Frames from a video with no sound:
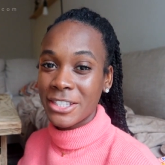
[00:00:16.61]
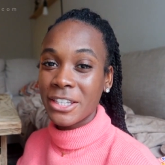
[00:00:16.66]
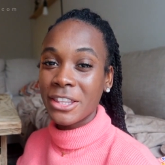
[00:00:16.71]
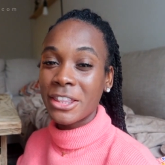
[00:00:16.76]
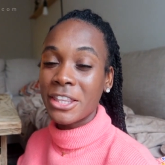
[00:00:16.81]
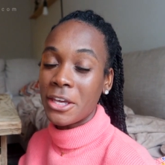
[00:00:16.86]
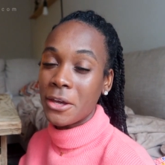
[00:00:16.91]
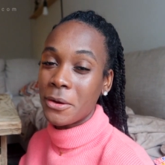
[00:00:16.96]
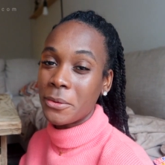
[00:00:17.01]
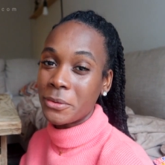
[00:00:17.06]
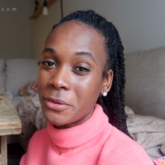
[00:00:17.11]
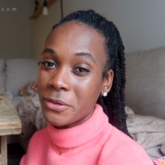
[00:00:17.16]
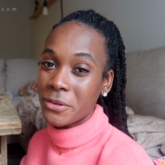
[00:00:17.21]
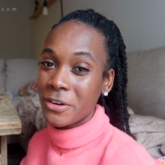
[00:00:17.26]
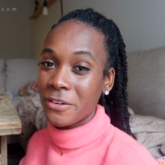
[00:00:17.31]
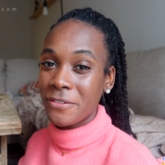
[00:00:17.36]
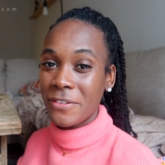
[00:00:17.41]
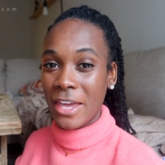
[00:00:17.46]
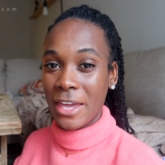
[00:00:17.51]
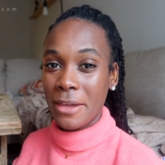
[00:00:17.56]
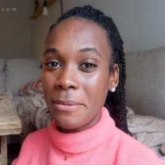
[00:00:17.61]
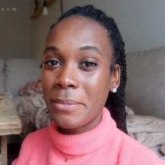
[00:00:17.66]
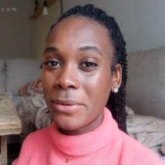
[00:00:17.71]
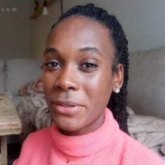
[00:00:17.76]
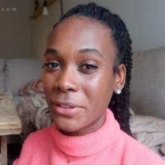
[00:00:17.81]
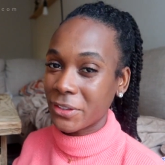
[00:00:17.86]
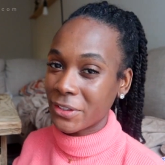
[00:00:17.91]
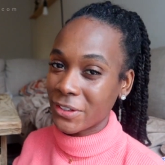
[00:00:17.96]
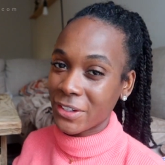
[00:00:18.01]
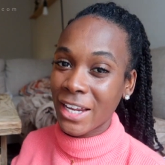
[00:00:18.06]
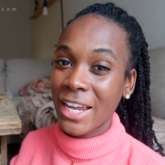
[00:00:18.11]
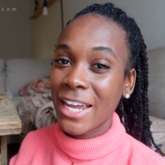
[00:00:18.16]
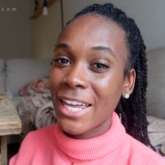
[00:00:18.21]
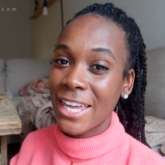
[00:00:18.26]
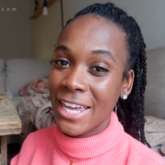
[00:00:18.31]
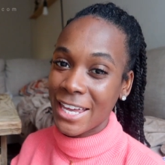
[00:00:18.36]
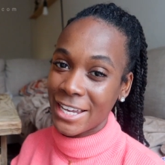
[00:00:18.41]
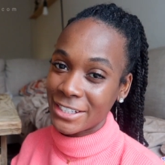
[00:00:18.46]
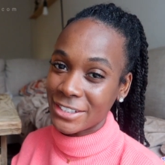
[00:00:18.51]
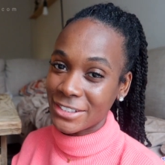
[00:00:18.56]
the owner of 8 Pillar
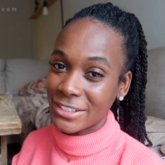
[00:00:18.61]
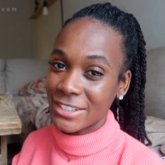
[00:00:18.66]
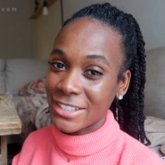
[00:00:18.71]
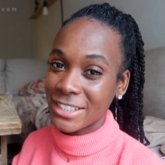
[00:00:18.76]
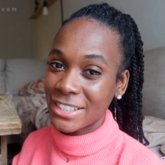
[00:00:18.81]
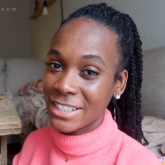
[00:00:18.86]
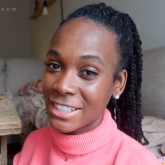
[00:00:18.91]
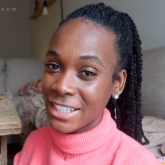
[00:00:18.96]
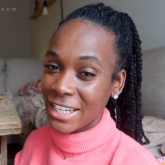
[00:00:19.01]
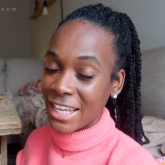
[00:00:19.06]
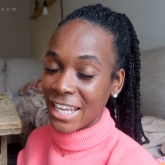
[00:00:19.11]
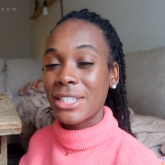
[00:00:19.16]
Candles.